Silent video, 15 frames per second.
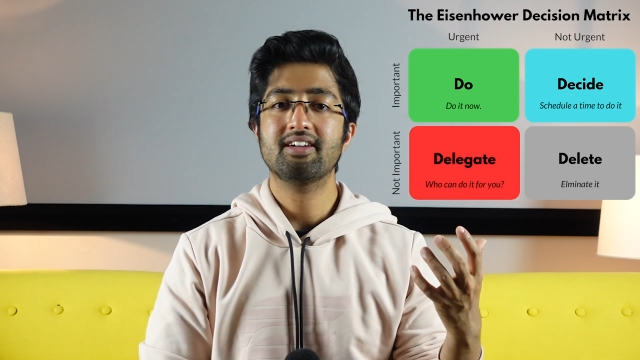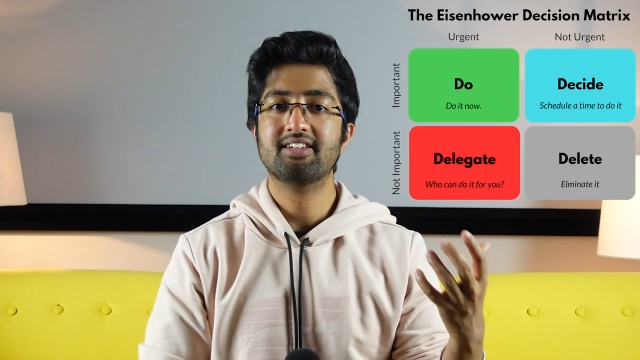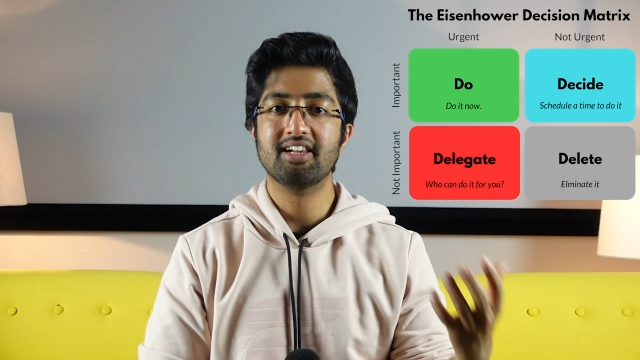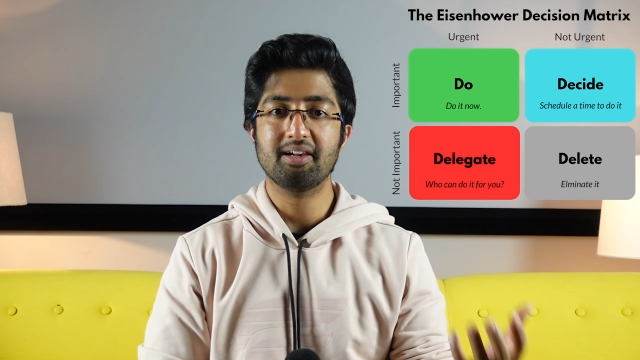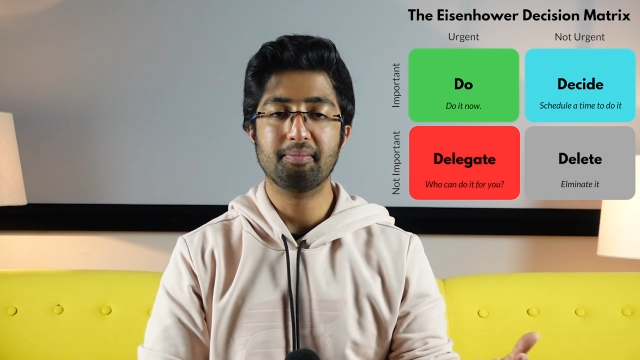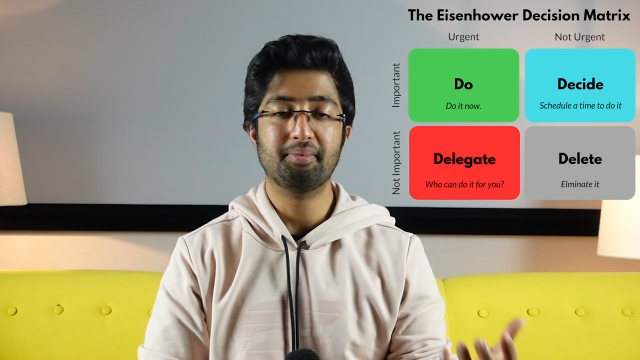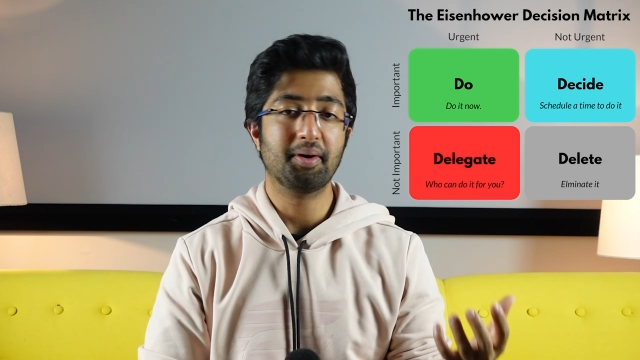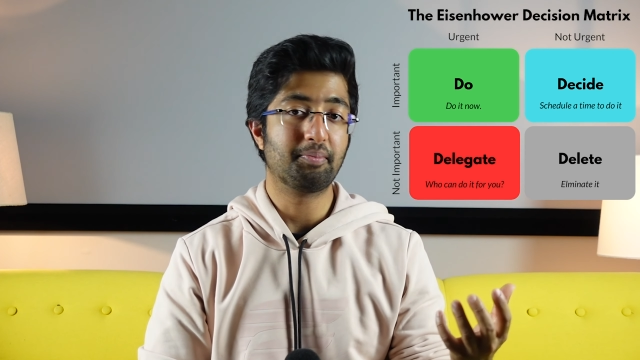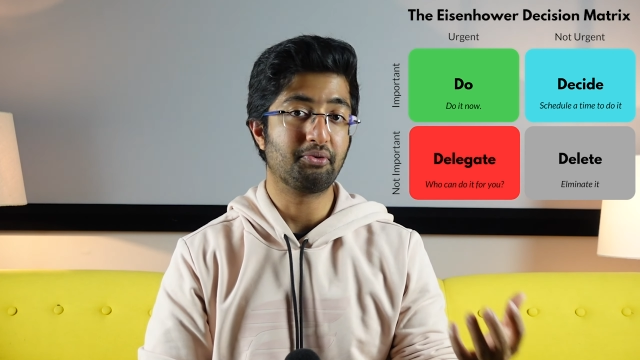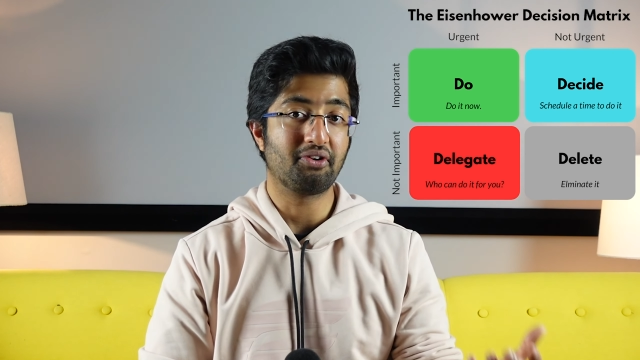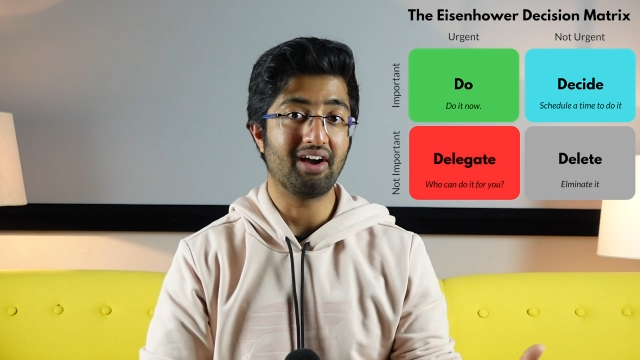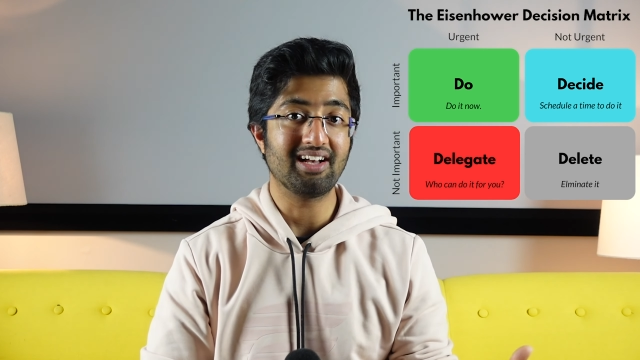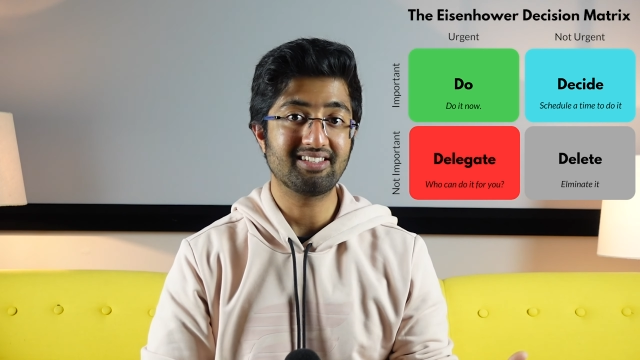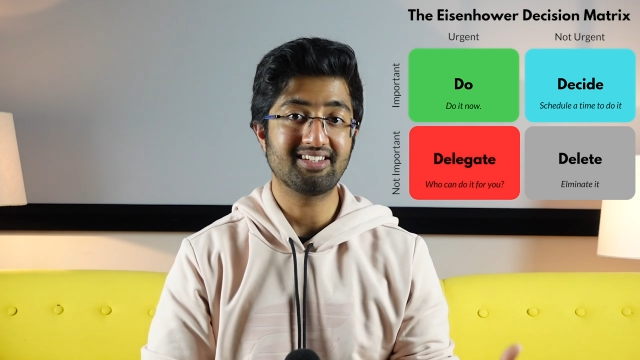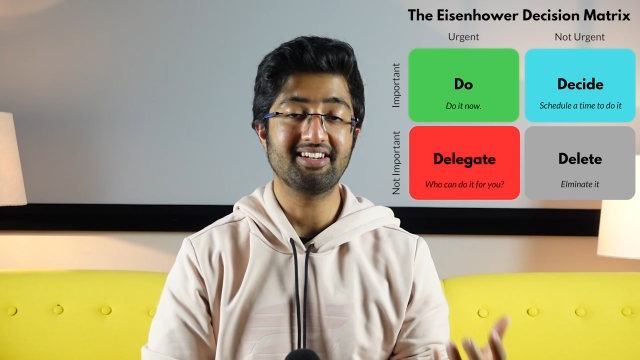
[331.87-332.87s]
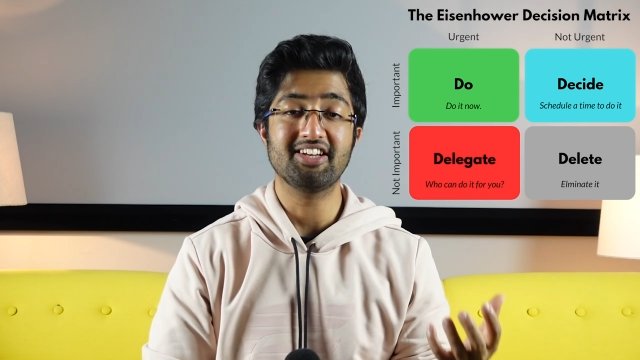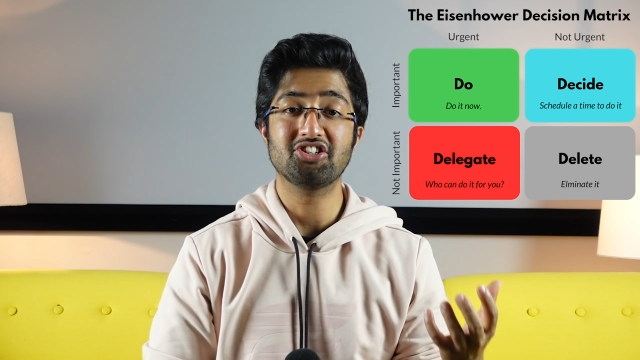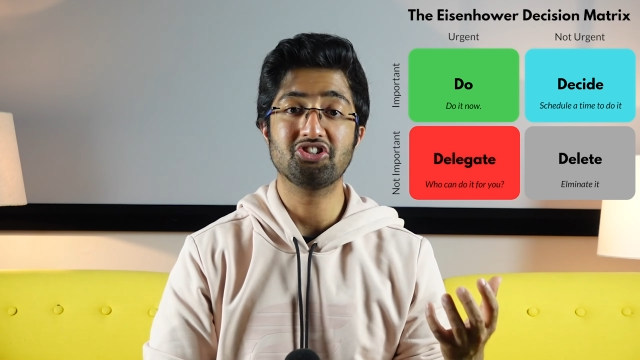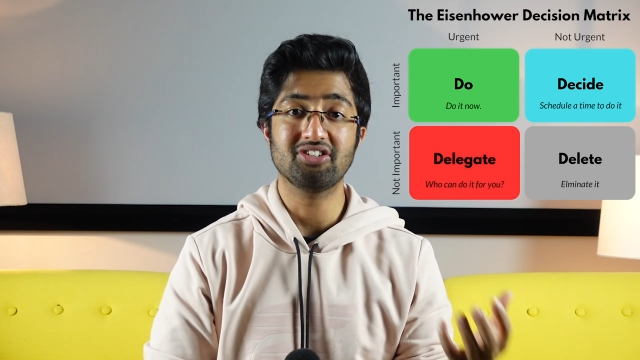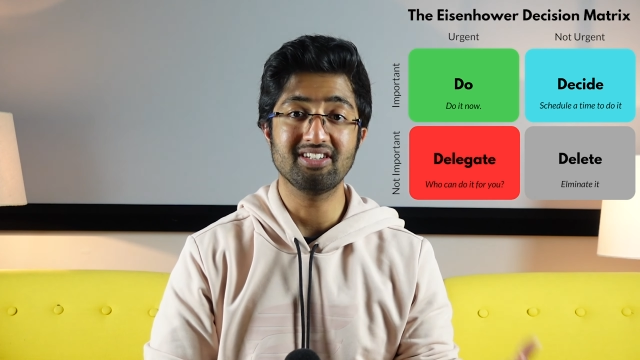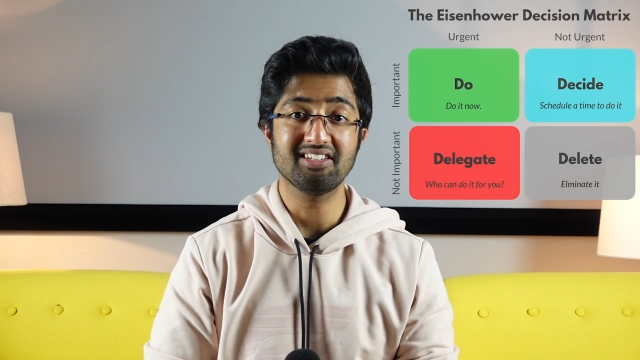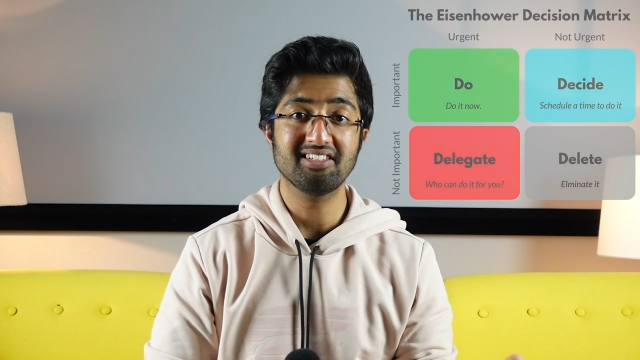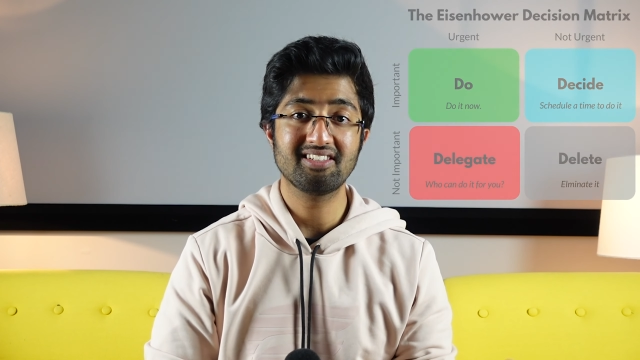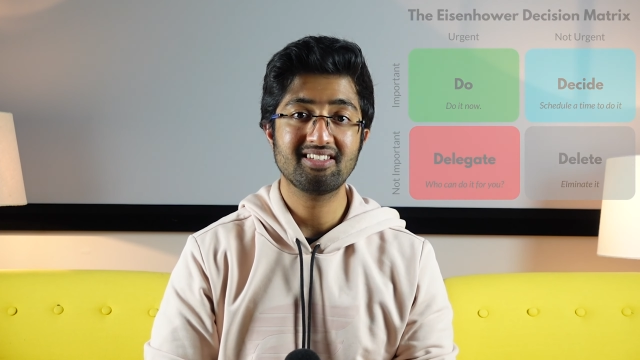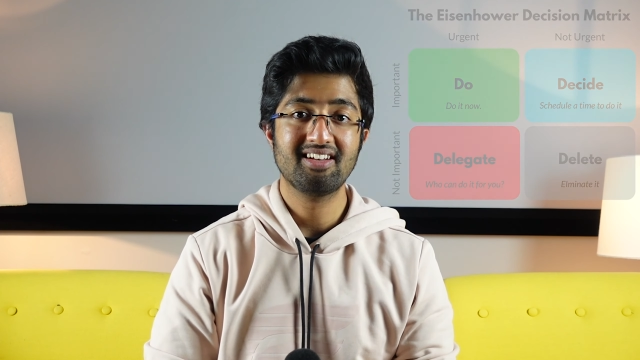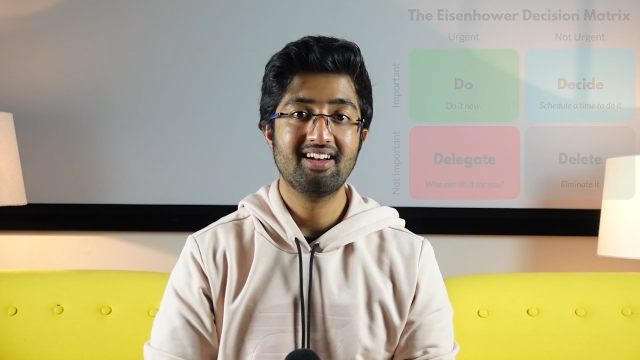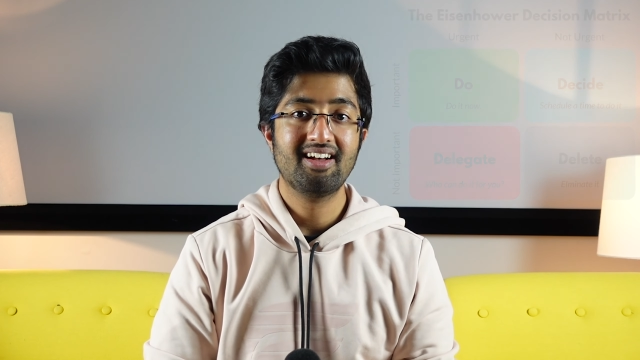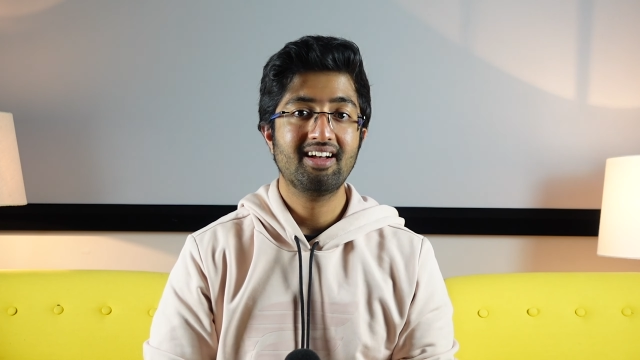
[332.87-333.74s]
deliberate procrastination is.